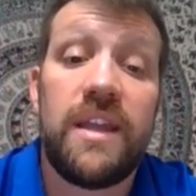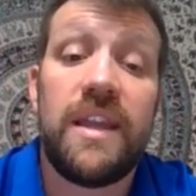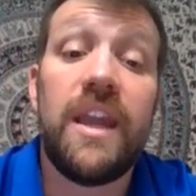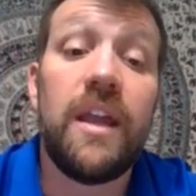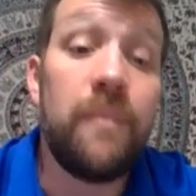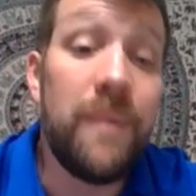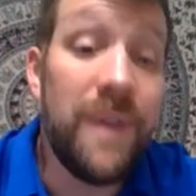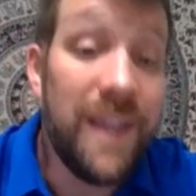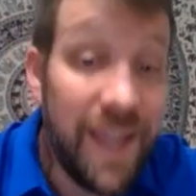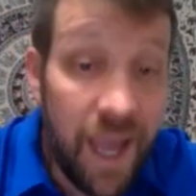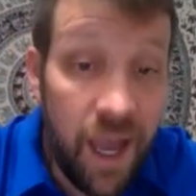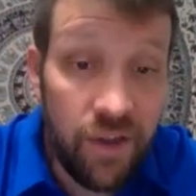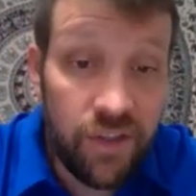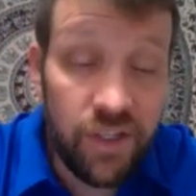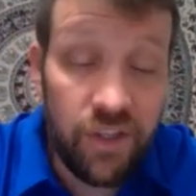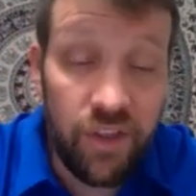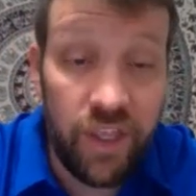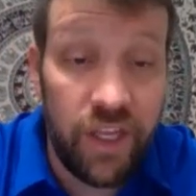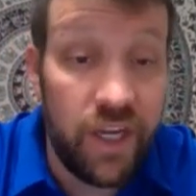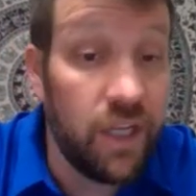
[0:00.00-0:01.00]
can be
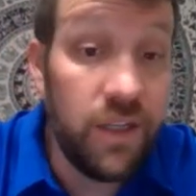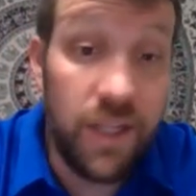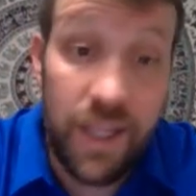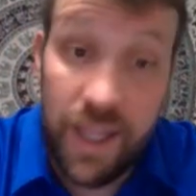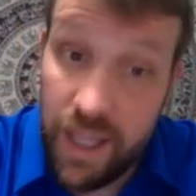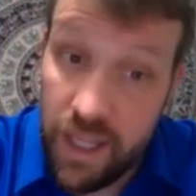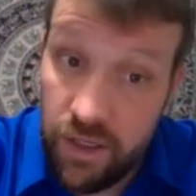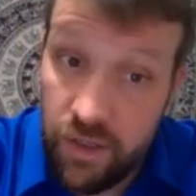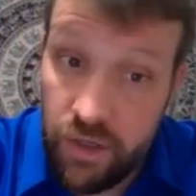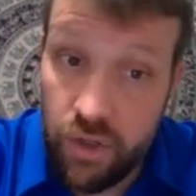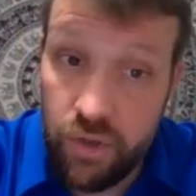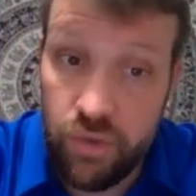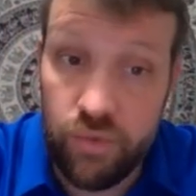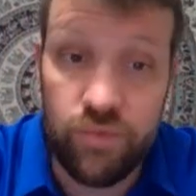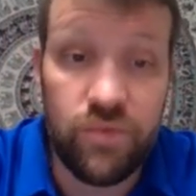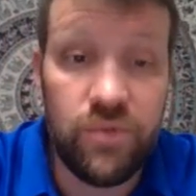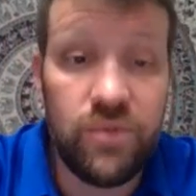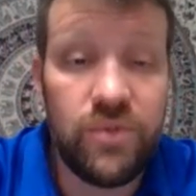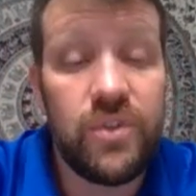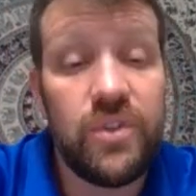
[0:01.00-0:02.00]
calculated in
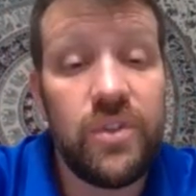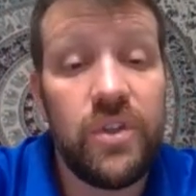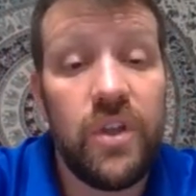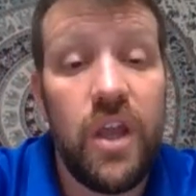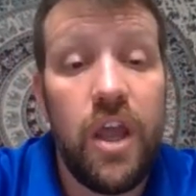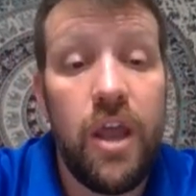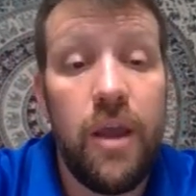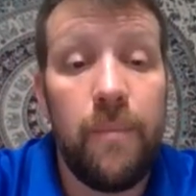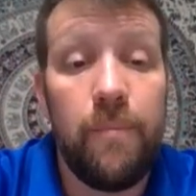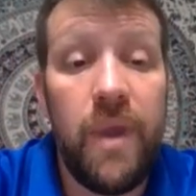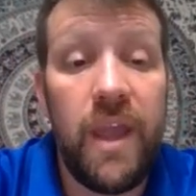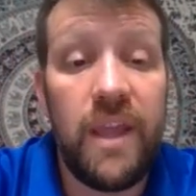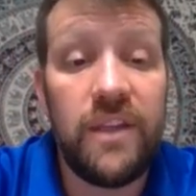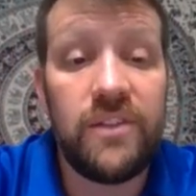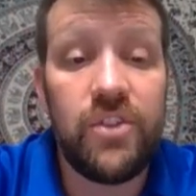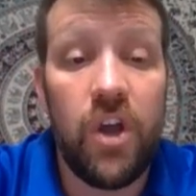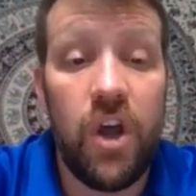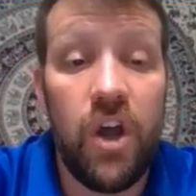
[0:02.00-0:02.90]
newtons based